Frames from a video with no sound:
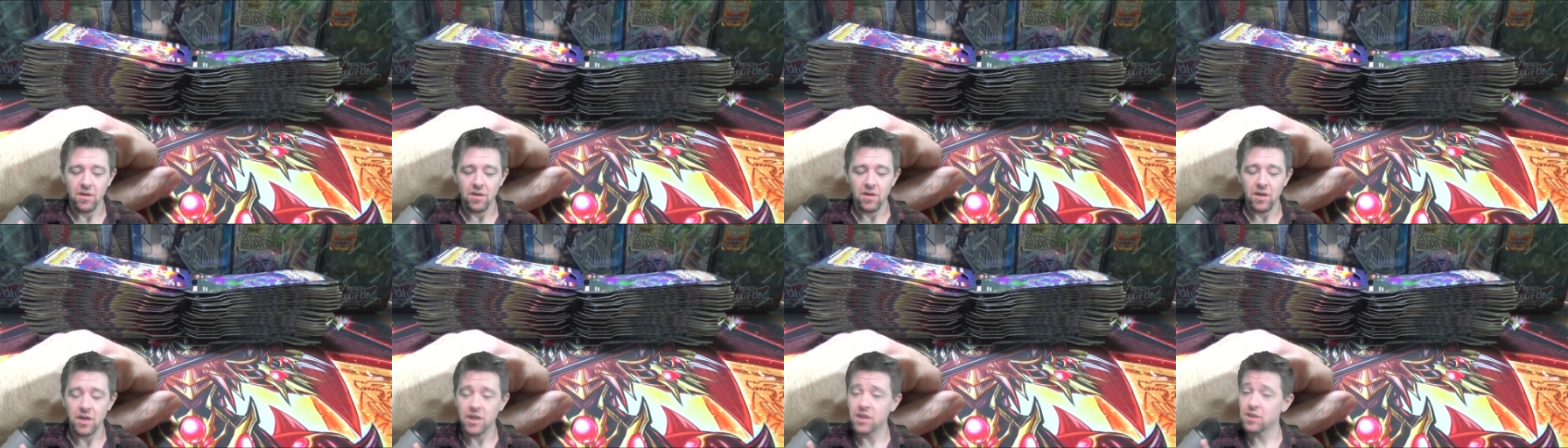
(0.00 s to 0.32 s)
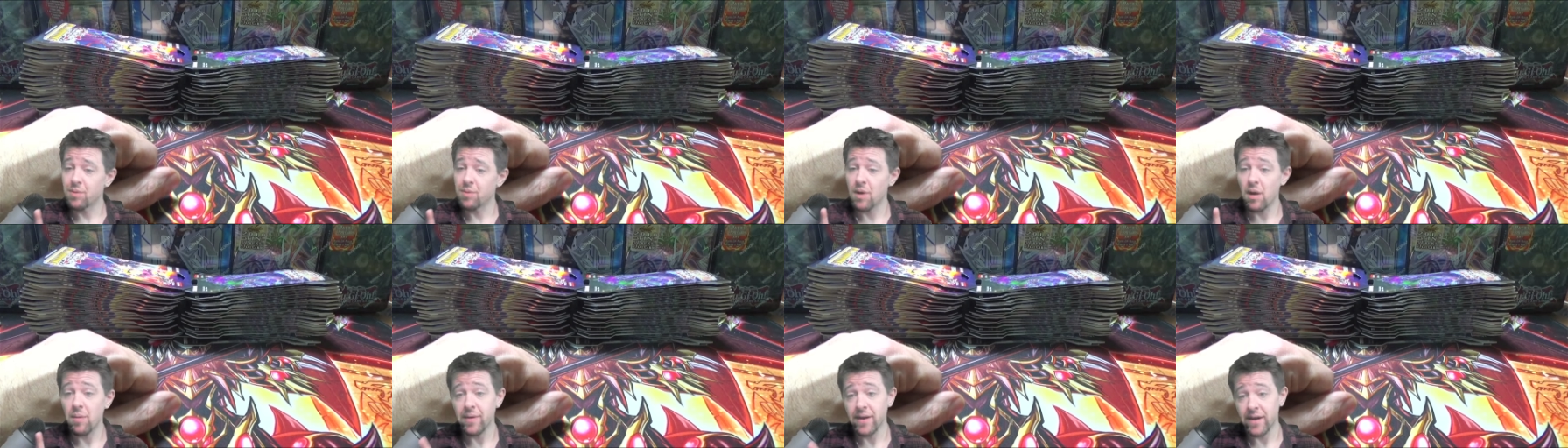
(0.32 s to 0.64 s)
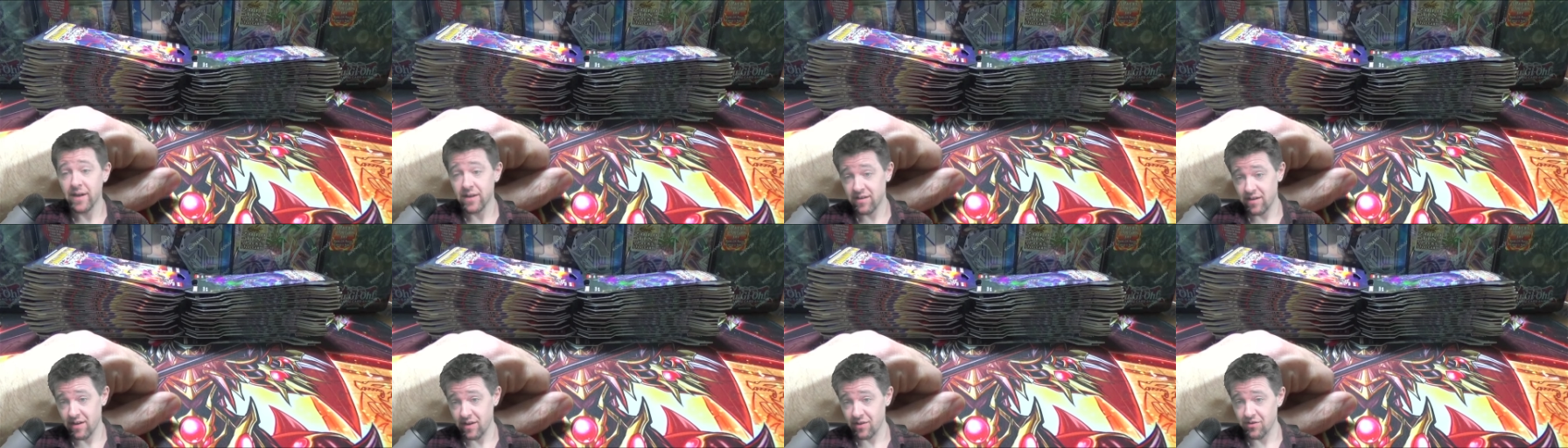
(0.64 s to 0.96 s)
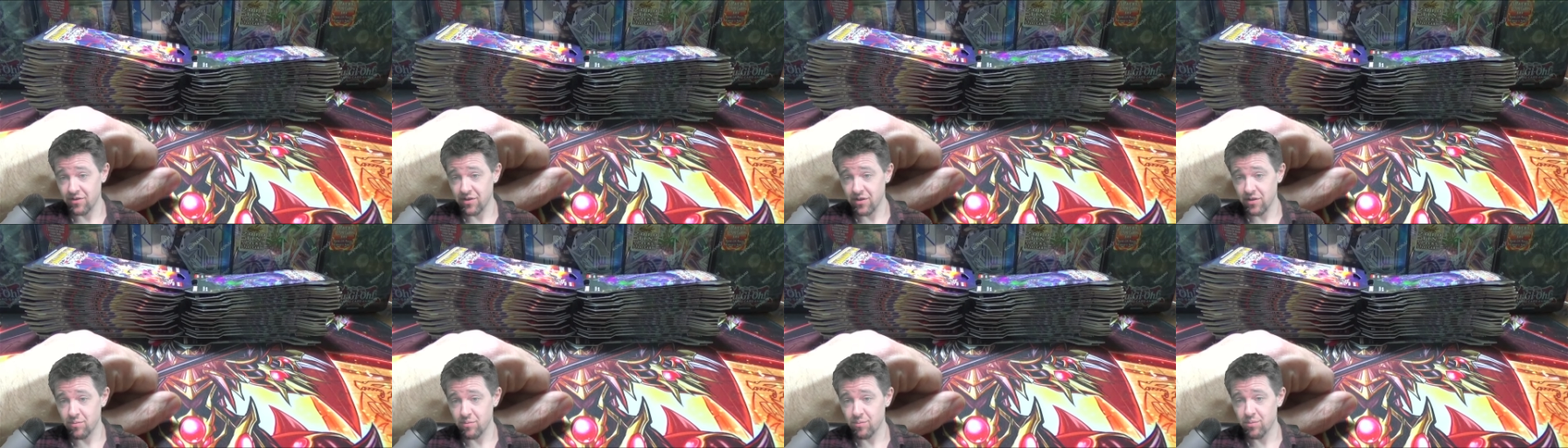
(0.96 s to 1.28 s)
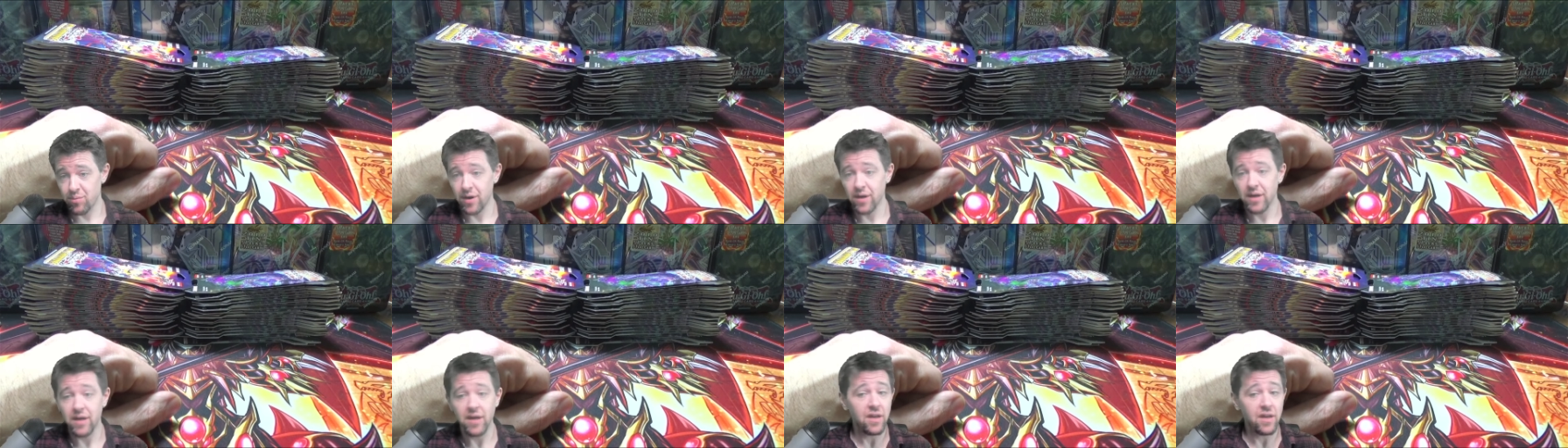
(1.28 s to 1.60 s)
He should probably get tested,
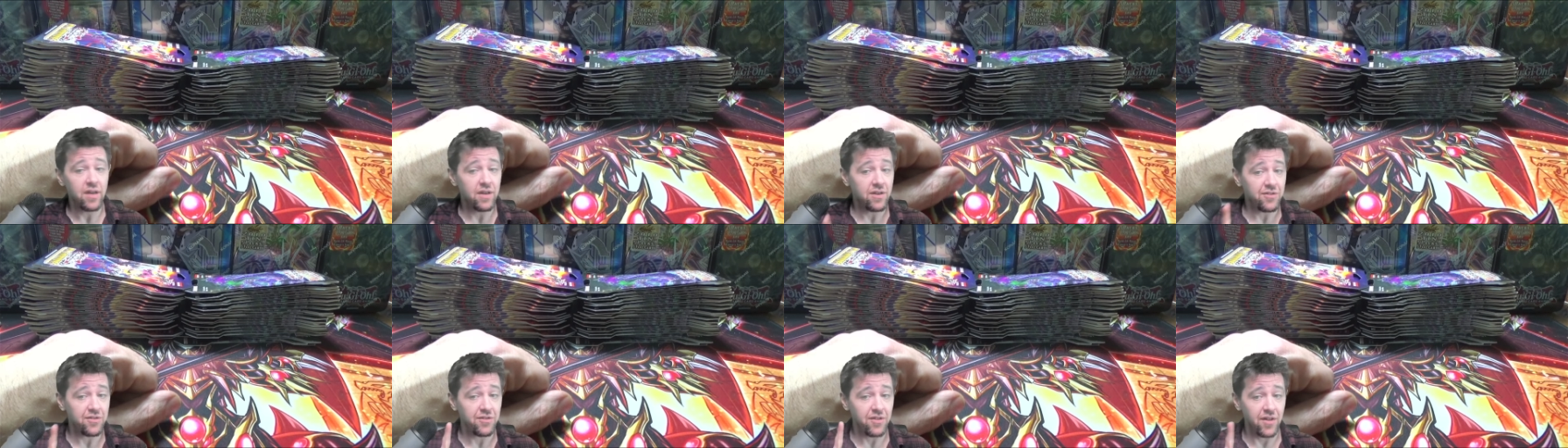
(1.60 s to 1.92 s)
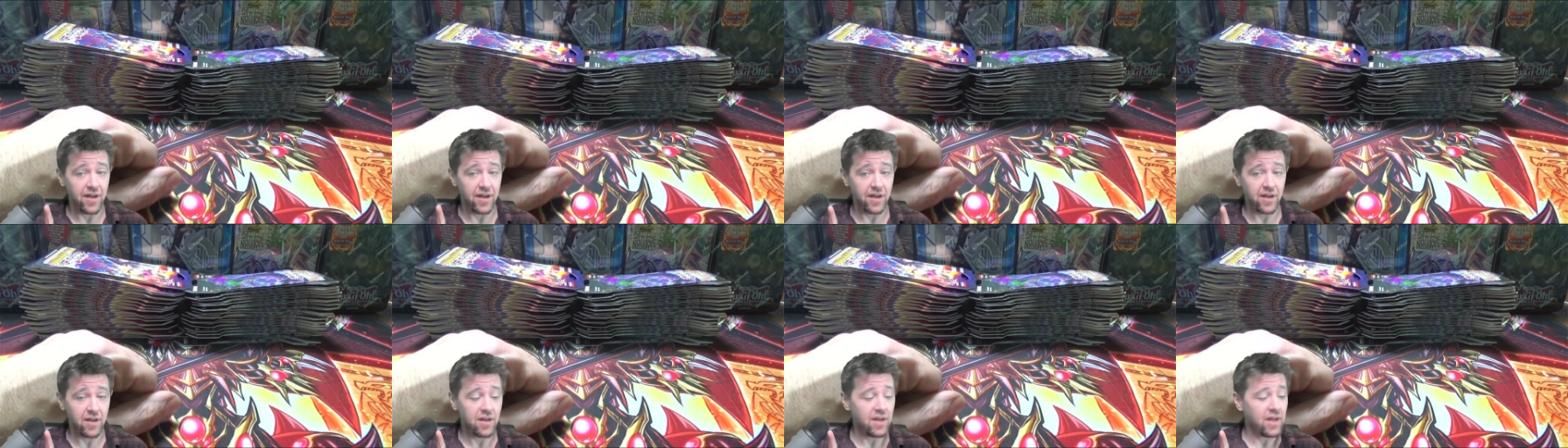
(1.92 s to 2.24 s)
but he is slick.